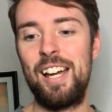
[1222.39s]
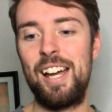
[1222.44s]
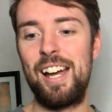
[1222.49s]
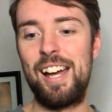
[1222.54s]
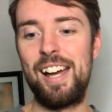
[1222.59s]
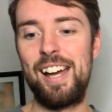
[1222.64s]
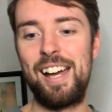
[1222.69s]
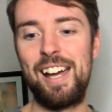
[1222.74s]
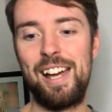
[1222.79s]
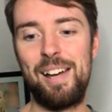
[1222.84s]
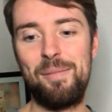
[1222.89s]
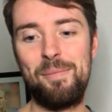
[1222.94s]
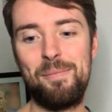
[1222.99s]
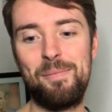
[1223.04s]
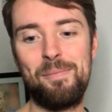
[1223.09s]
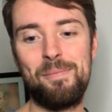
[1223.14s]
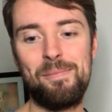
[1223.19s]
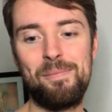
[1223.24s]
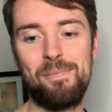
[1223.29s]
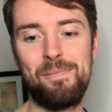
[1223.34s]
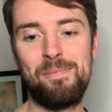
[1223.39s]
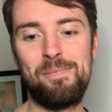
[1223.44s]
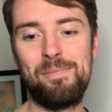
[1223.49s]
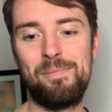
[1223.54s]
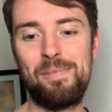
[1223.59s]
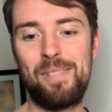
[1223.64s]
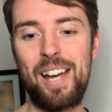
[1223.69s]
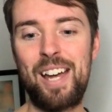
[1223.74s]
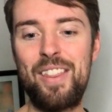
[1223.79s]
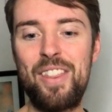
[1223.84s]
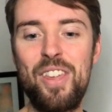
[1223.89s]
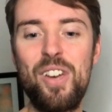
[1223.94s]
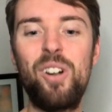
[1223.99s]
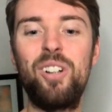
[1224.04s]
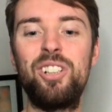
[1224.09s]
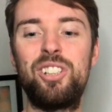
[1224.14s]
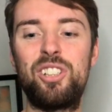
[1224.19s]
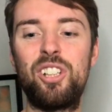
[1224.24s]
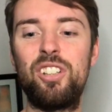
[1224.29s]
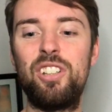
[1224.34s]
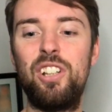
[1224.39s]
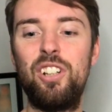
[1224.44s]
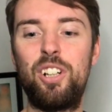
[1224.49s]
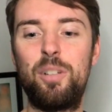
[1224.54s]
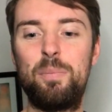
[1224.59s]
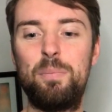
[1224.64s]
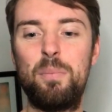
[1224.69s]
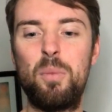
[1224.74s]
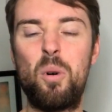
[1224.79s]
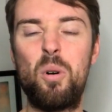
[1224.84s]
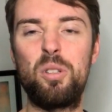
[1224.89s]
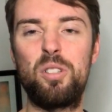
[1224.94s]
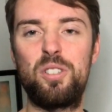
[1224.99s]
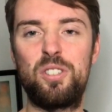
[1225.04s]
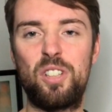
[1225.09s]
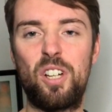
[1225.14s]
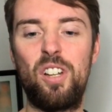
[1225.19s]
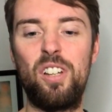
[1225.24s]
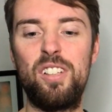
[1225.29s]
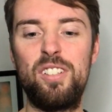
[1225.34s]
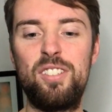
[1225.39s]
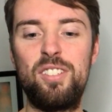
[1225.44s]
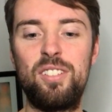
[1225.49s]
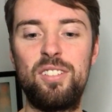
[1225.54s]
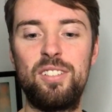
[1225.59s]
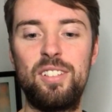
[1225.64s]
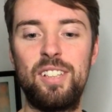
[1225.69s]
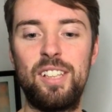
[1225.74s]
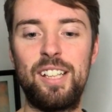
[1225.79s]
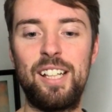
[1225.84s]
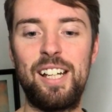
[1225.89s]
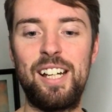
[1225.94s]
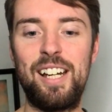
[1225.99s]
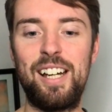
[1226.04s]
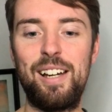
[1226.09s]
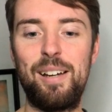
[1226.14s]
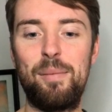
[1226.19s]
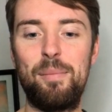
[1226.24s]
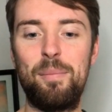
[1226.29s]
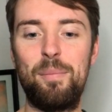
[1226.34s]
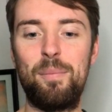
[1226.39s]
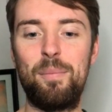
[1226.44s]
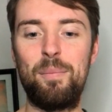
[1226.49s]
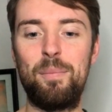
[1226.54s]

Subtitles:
And they all are starting to look more solid. I've